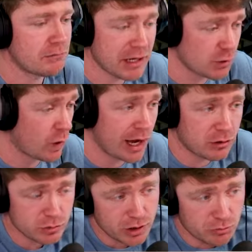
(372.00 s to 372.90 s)

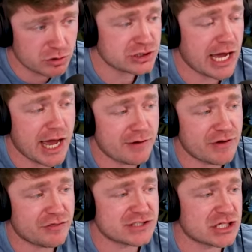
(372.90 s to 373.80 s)
Meanwhile, we almost
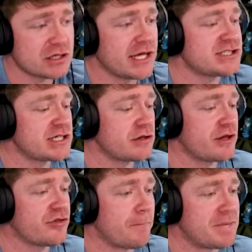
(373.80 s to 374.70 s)
have this
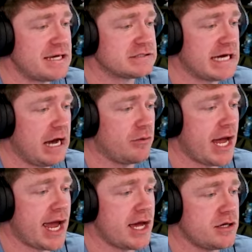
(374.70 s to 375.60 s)
Glacialith beat down,
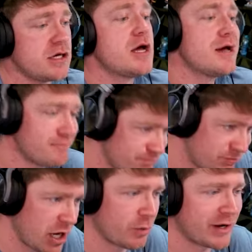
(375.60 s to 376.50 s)
and
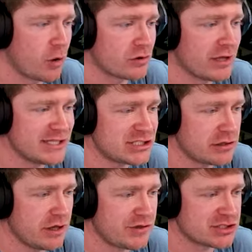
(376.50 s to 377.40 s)
there we go.
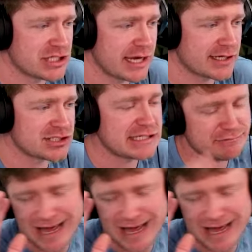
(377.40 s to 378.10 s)
Glacialith is taking a seat.